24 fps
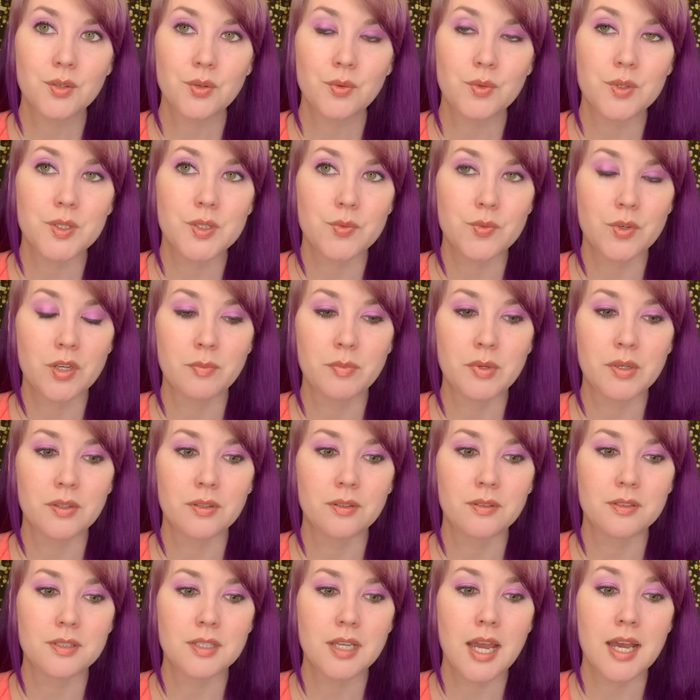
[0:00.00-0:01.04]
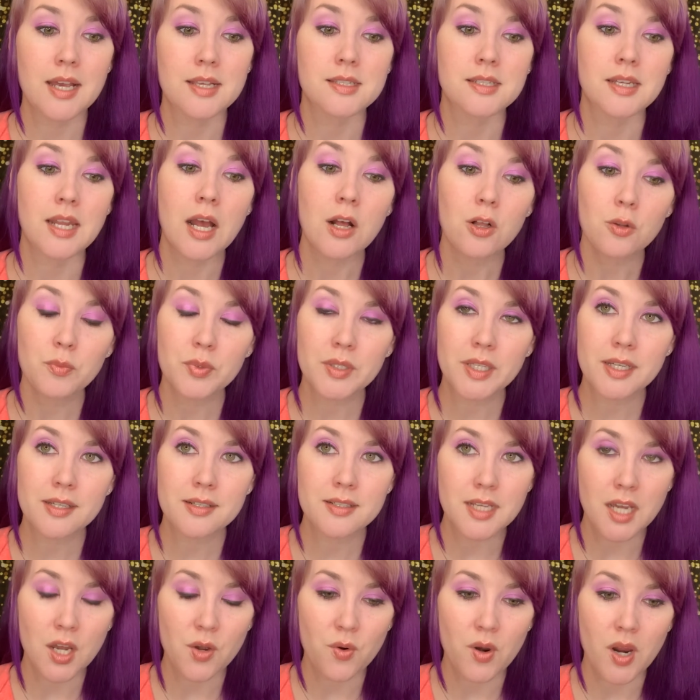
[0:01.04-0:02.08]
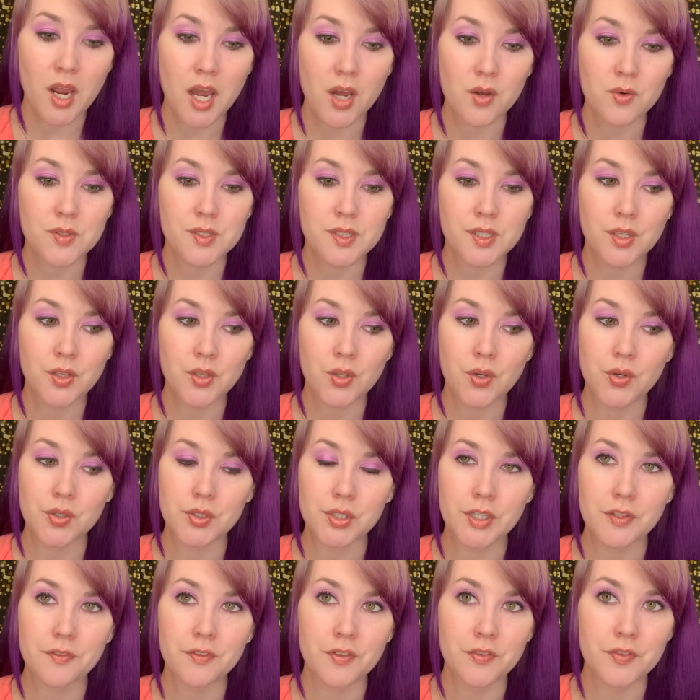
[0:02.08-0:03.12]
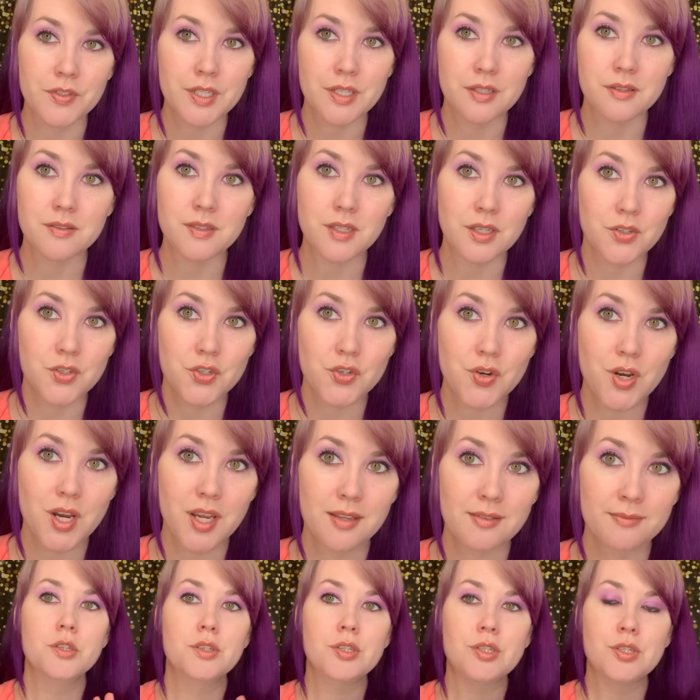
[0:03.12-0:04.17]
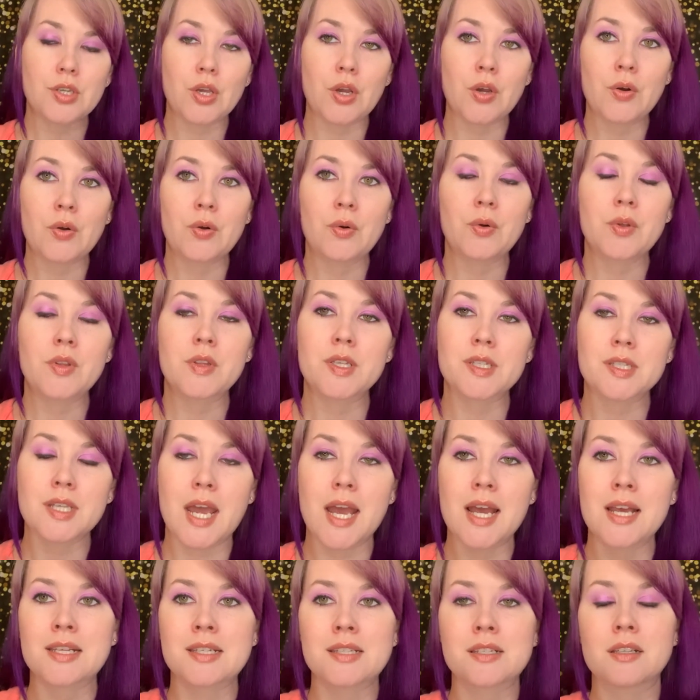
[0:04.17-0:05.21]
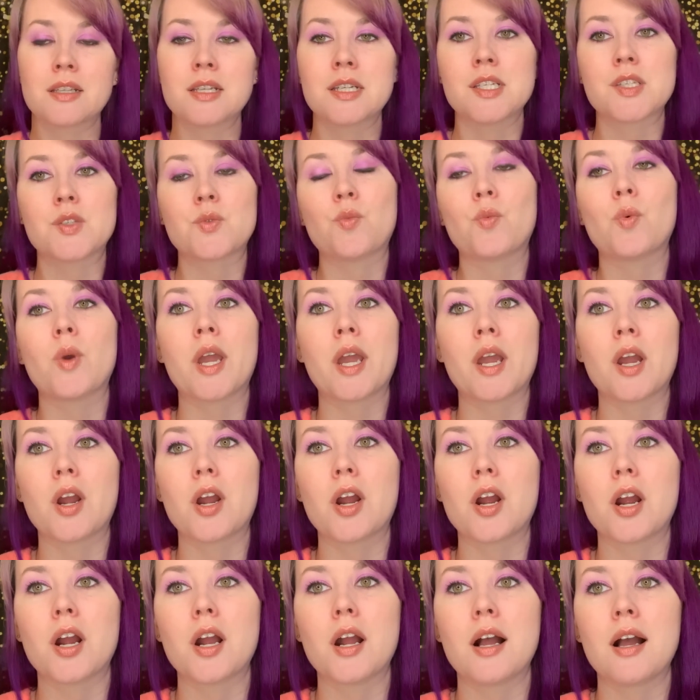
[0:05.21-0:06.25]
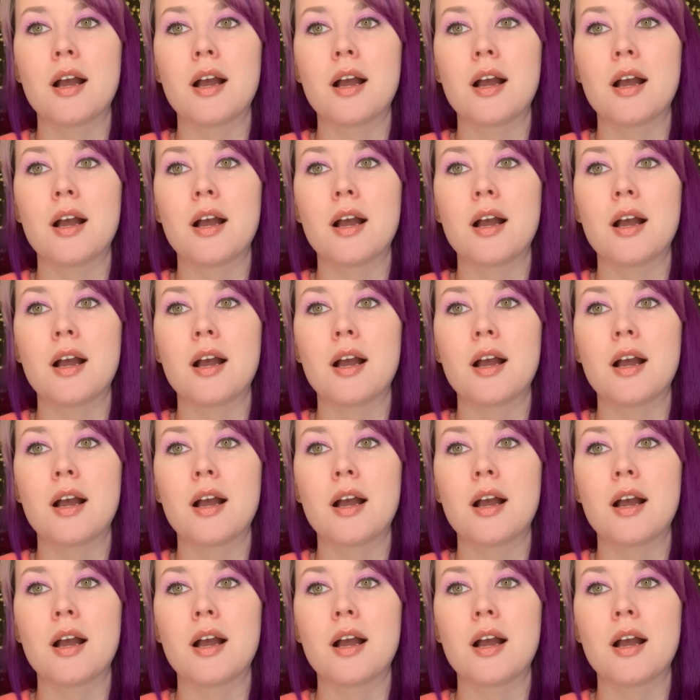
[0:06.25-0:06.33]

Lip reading: was rebuilt as an L-plan tower house in the early 15th century. So this castle is where